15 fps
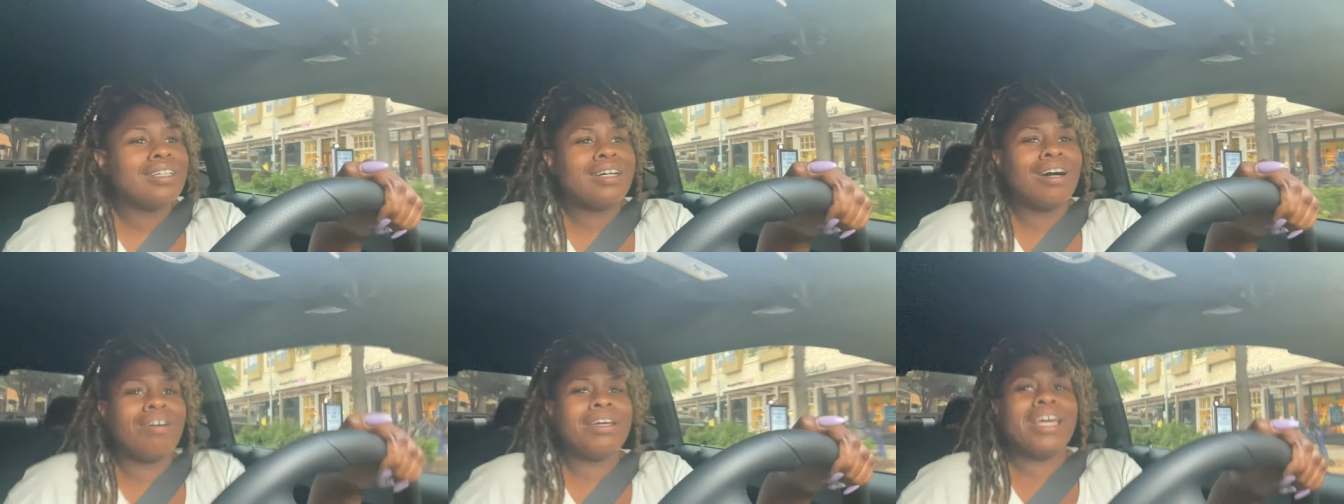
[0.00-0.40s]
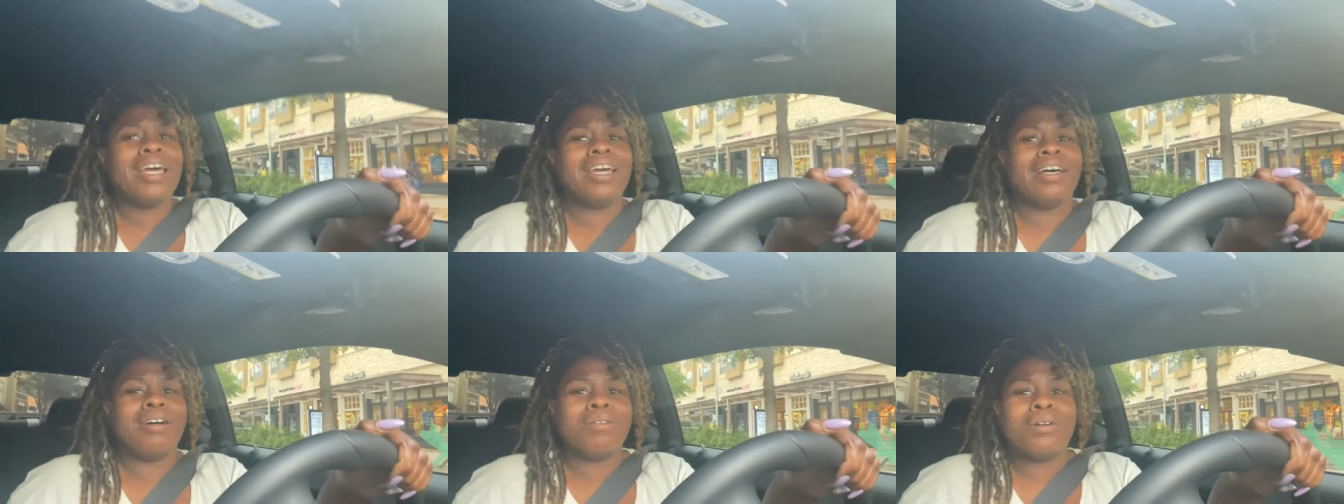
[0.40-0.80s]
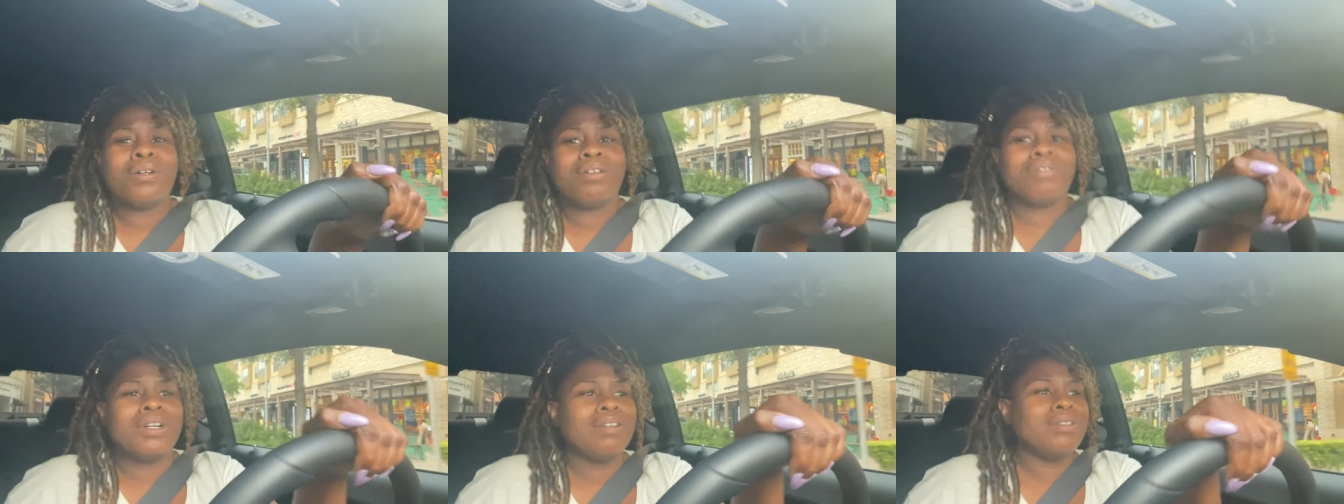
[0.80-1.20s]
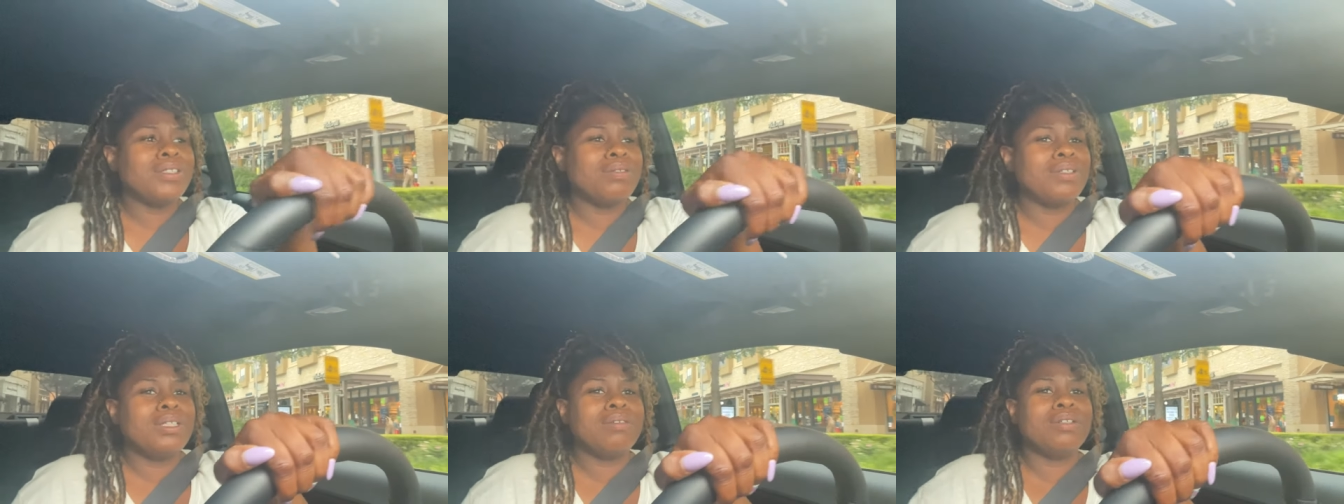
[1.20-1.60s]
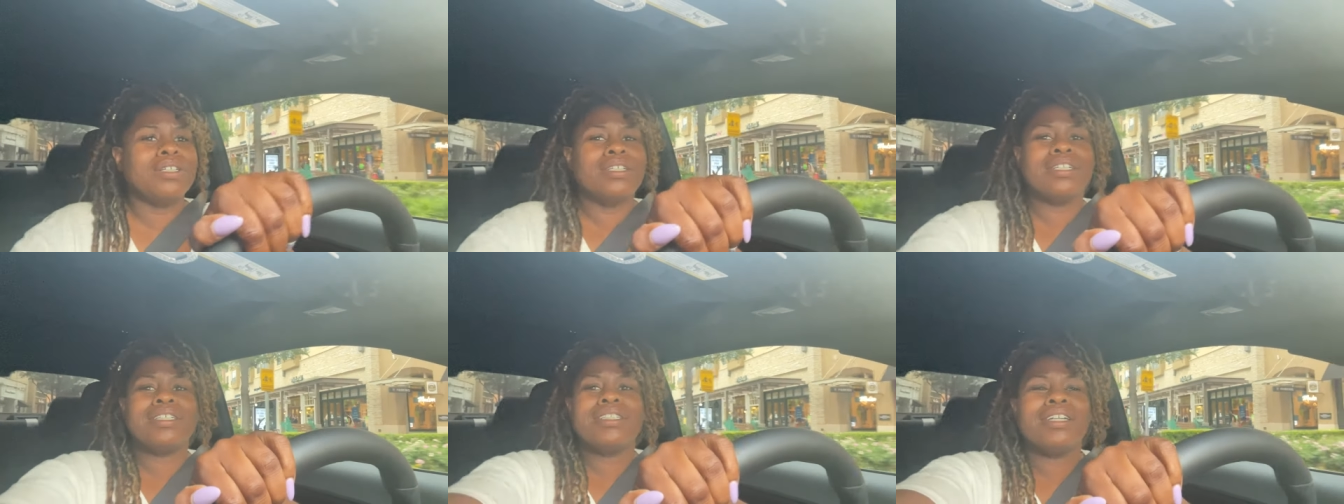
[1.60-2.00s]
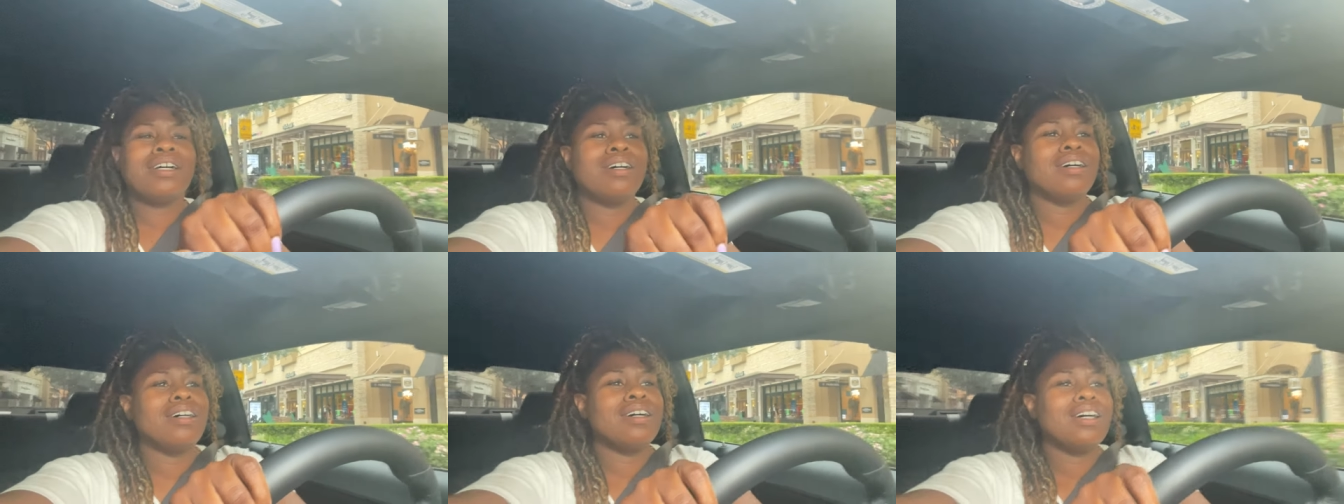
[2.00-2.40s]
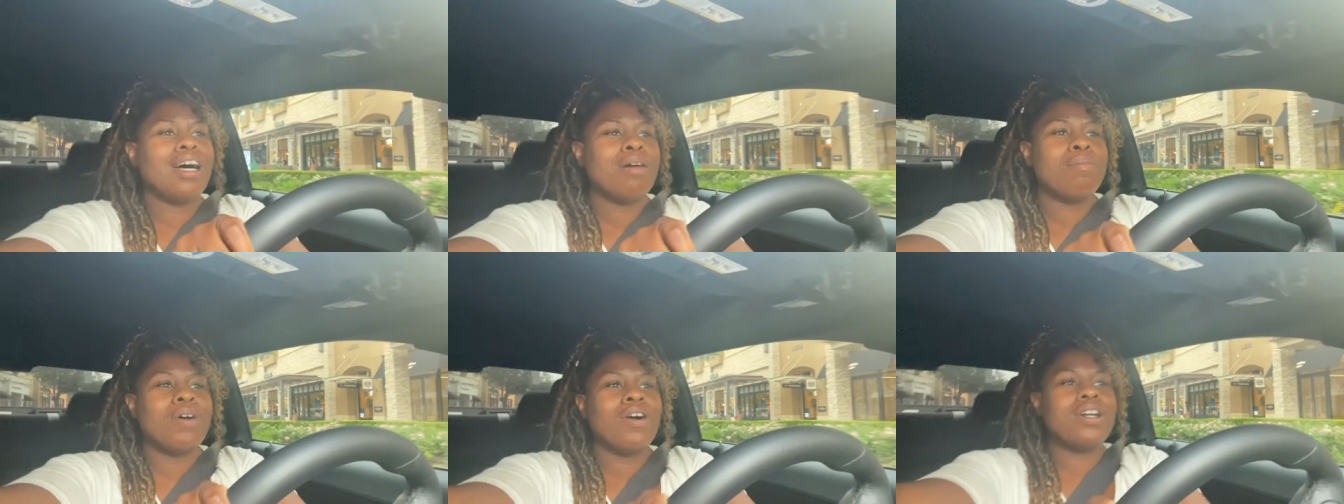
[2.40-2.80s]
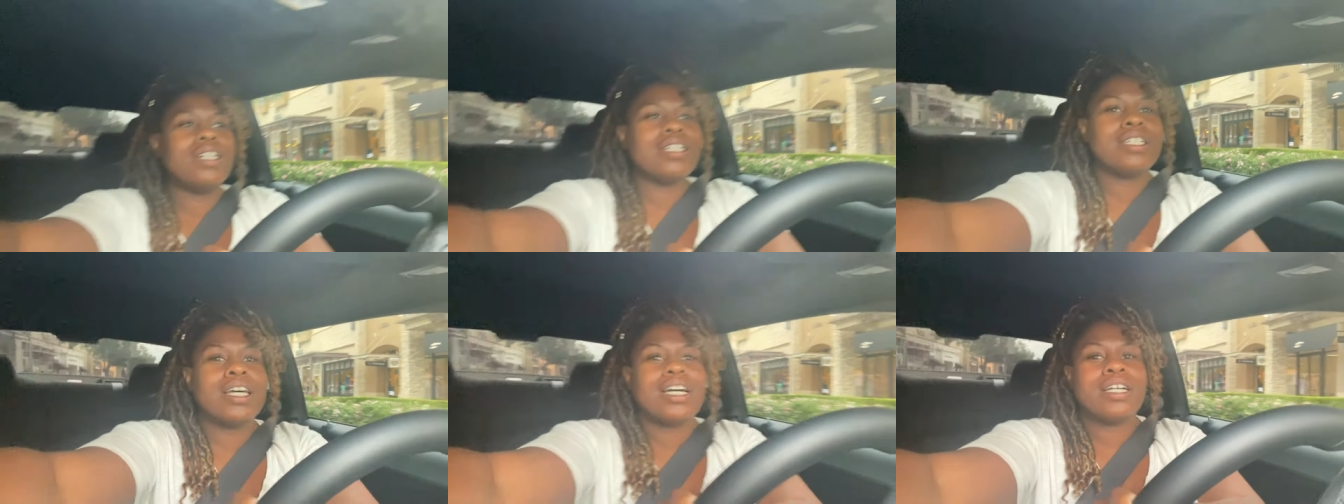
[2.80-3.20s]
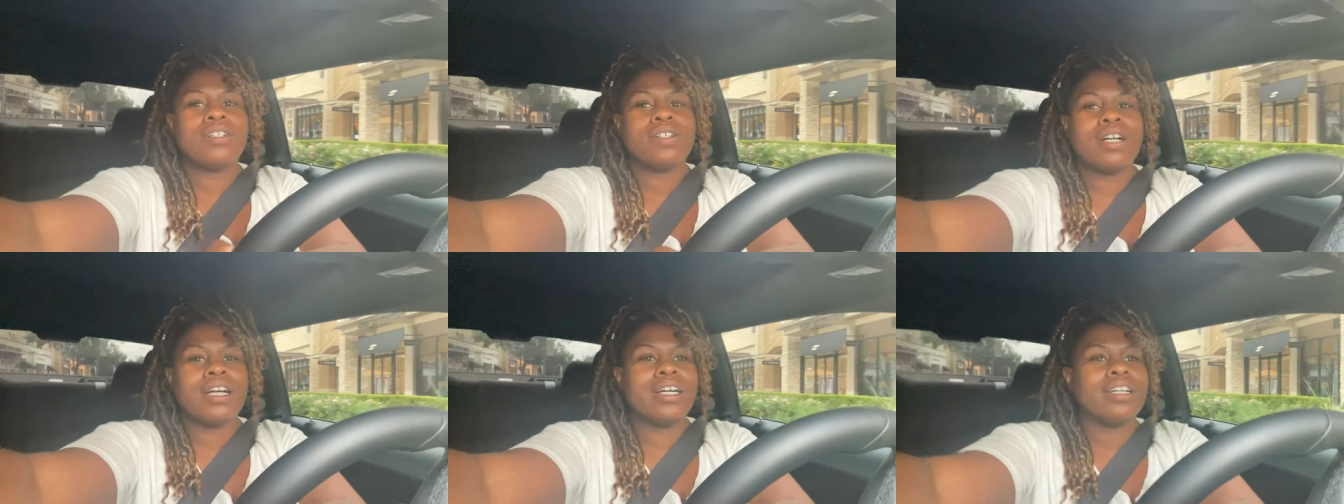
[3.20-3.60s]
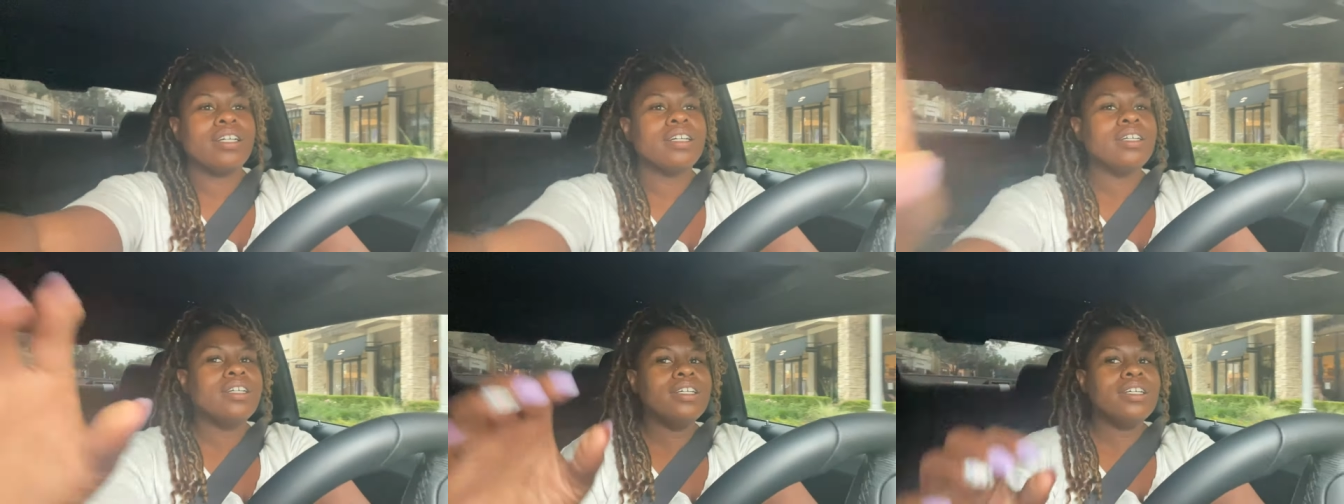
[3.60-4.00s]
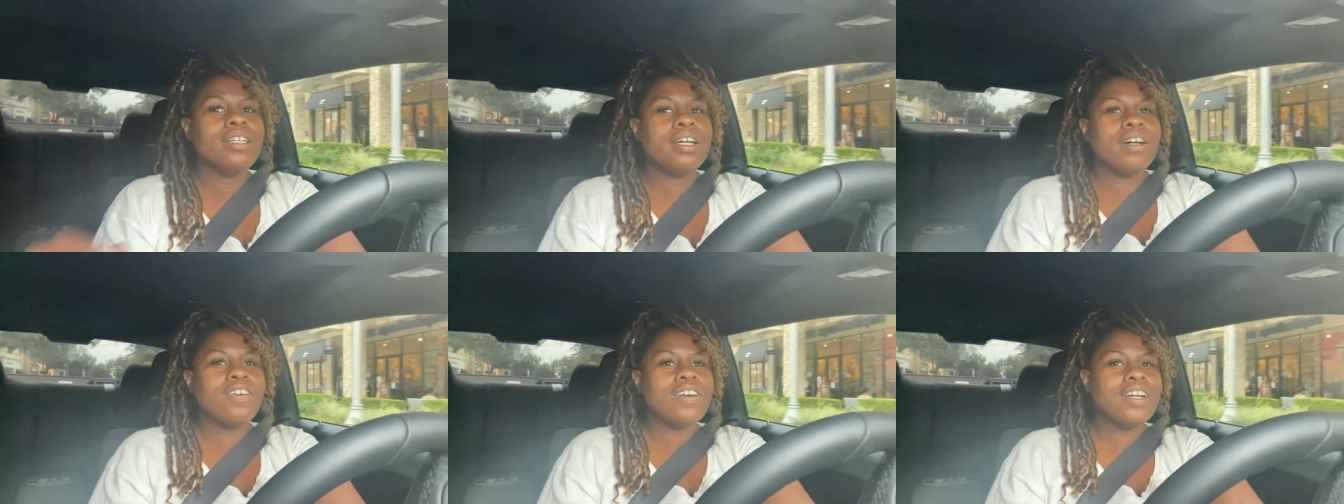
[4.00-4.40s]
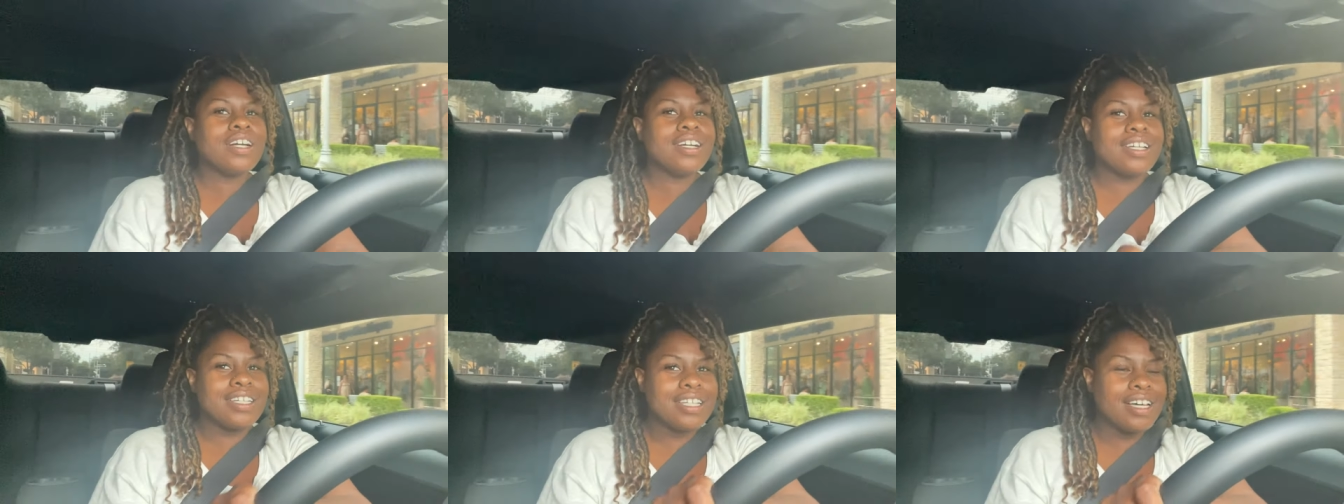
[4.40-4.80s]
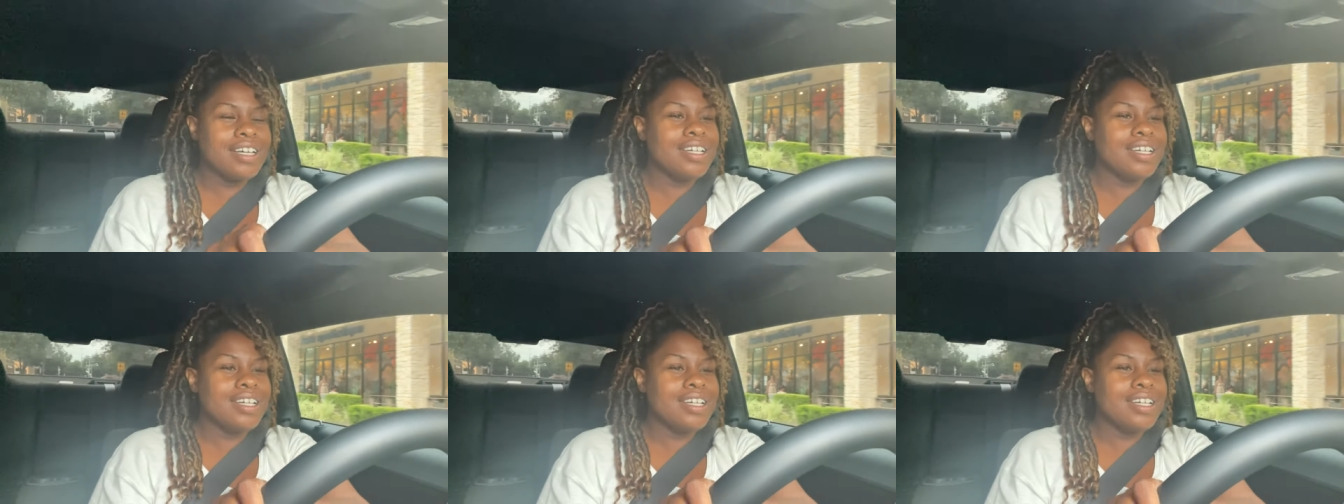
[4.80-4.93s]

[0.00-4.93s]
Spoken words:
Oh yeah, I'm going to Forever 21. Y'all, I'm already sidetracked. Oh, here's...